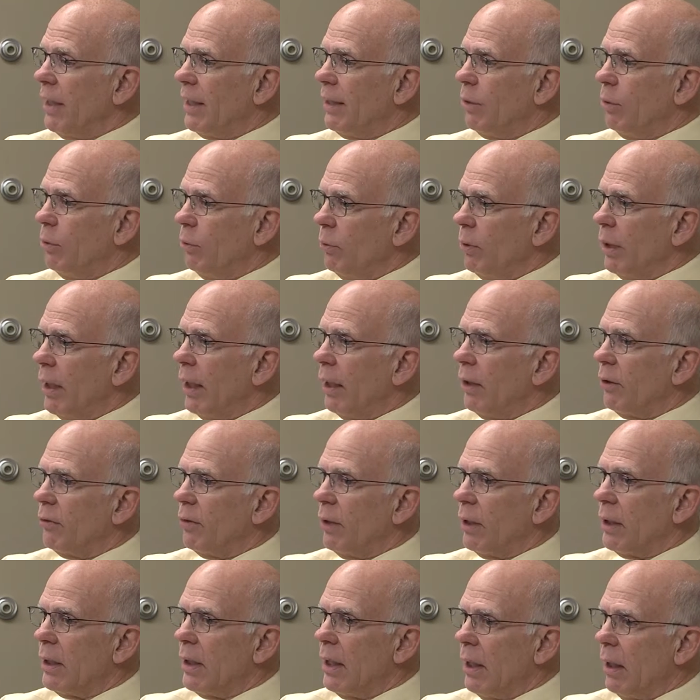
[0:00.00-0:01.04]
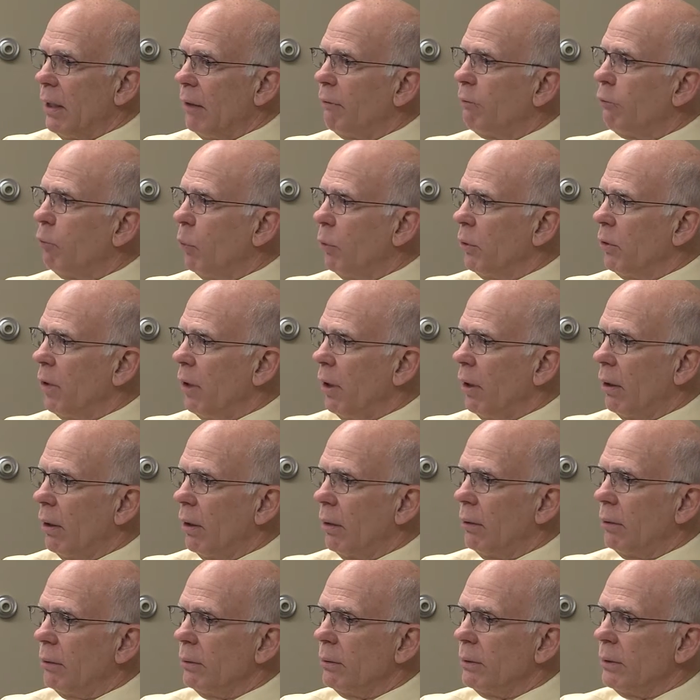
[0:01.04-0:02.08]
they do that is they can't afford
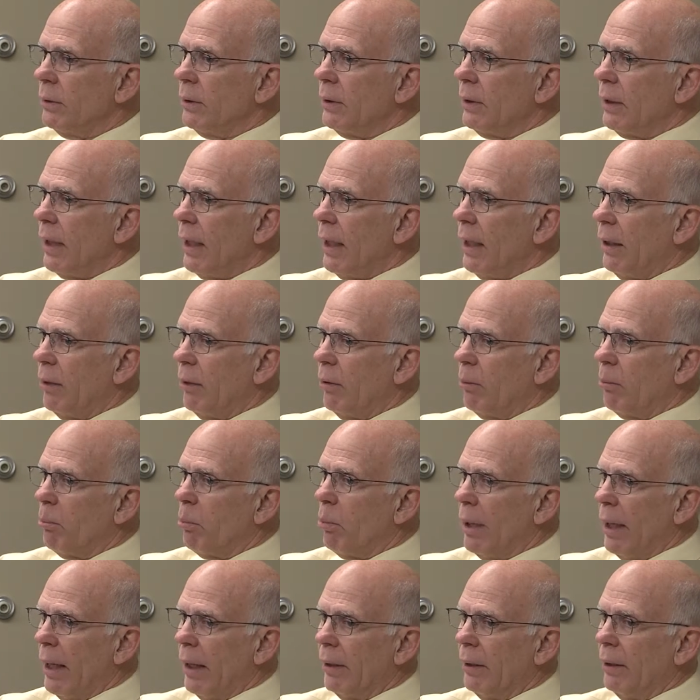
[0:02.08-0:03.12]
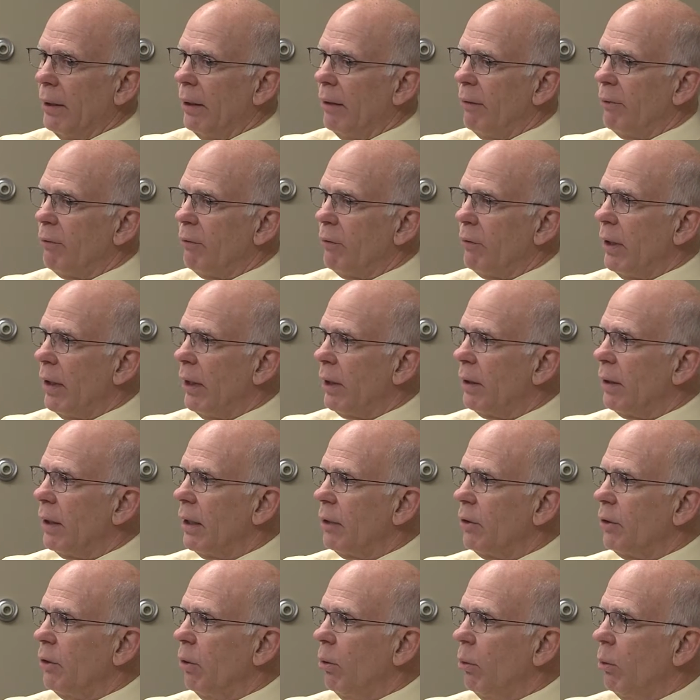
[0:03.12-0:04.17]
care, and they're proud enough that
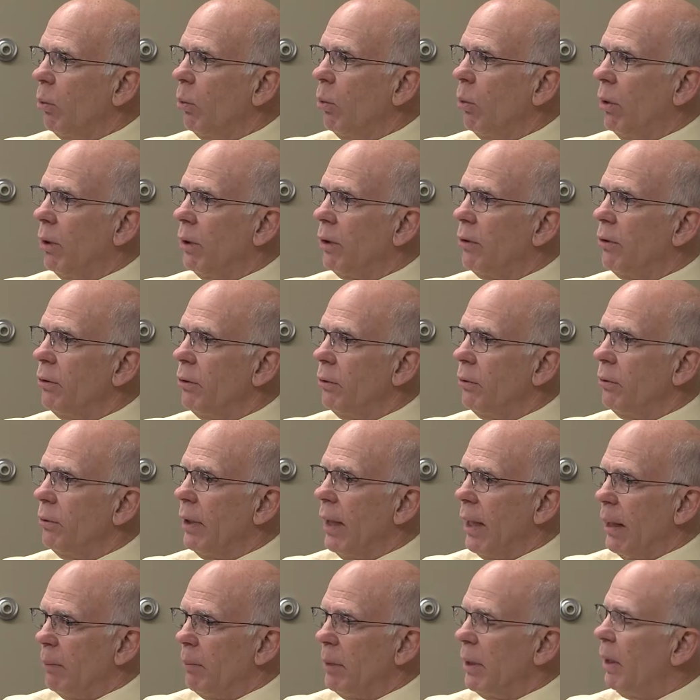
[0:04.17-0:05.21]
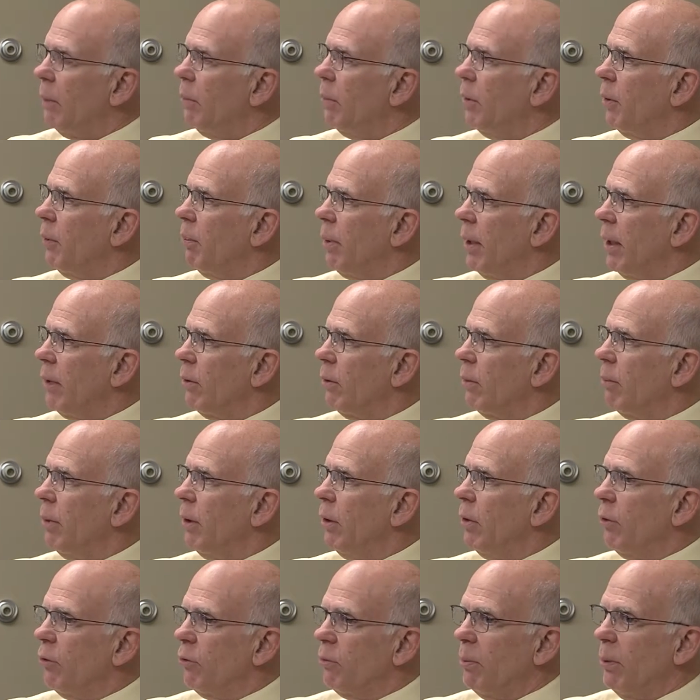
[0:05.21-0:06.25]
they don't want to not be able to pay their
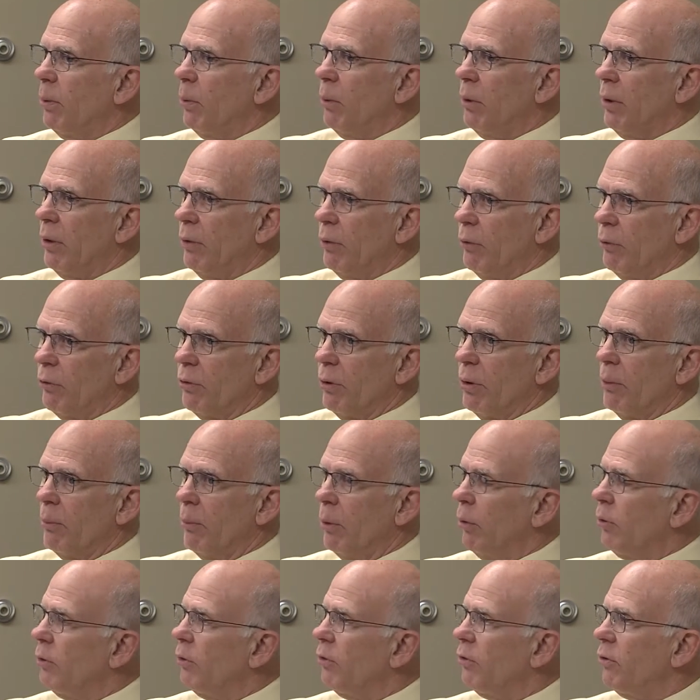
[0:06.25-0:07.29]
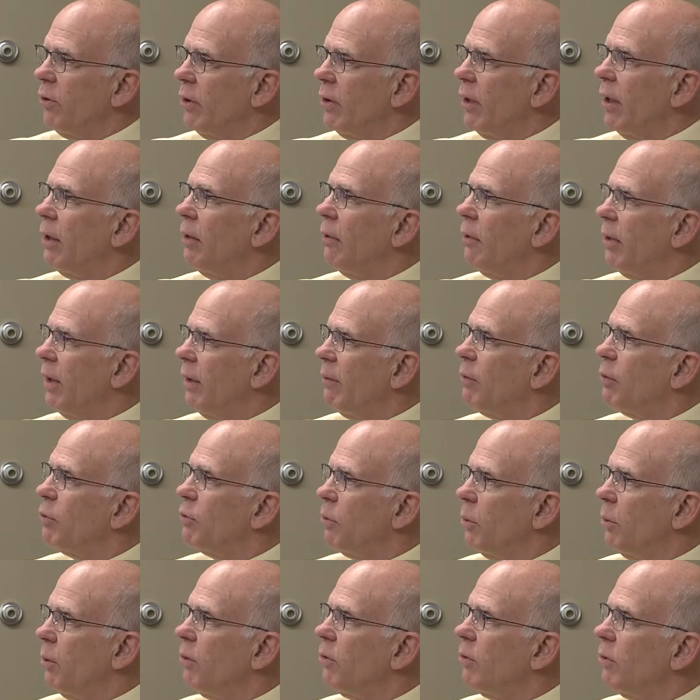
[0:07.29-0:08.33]
bills, but when there's an emergency, they don't have a
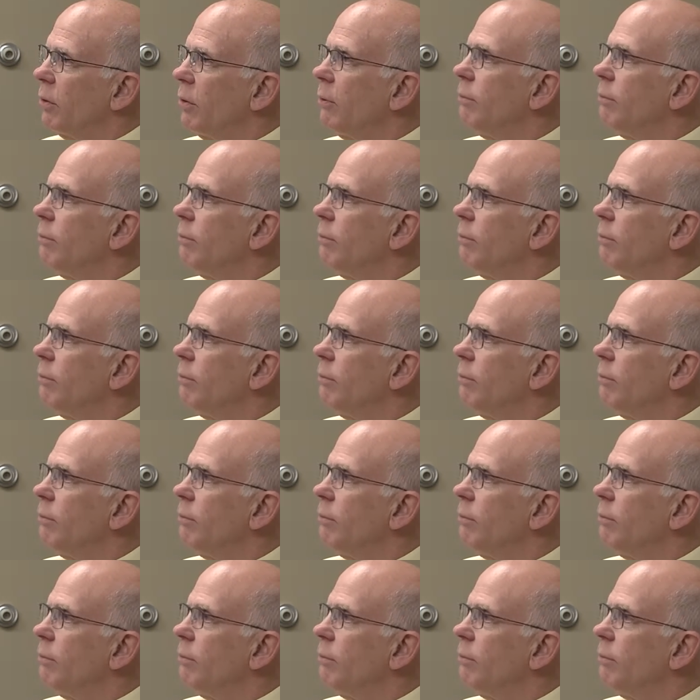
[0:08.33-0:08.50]
choice.